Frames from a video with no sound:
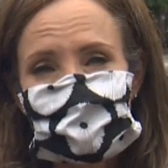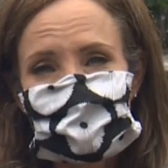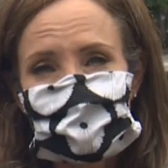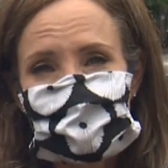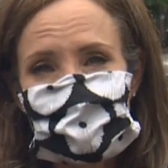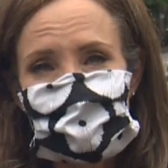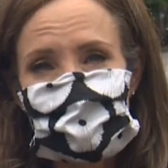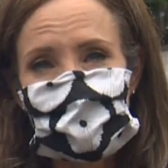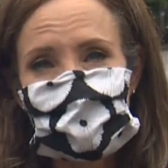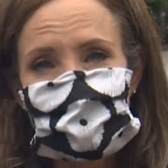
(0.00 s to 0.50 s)

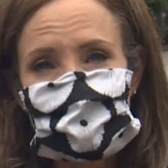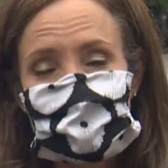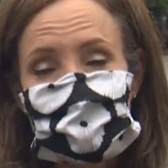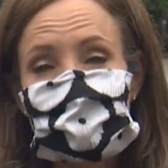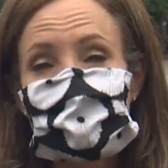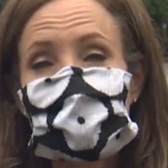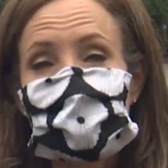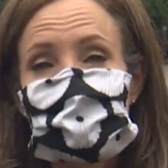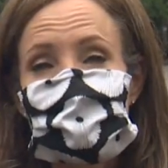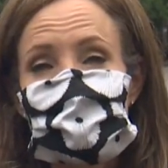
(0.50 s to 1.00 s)
Keely
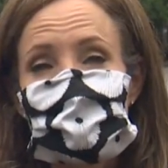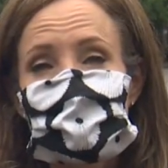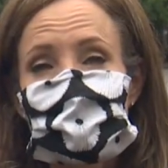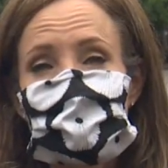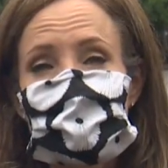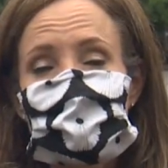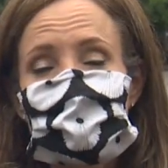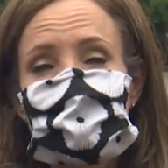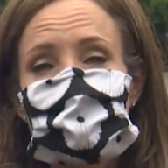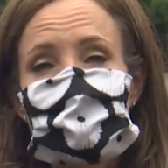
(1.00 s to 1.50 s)
Chalmers,
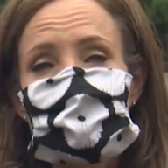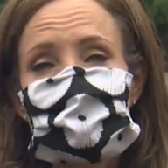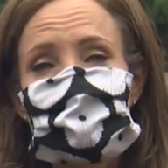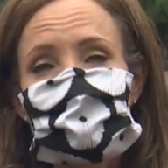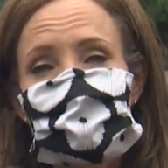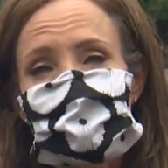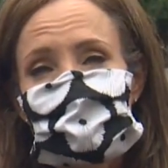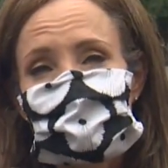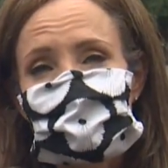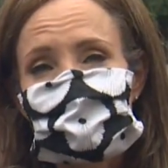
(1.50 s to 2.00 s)
KGW
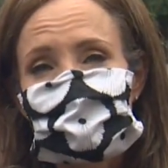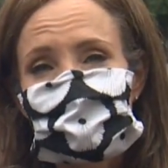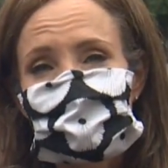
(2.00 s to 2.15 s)
News.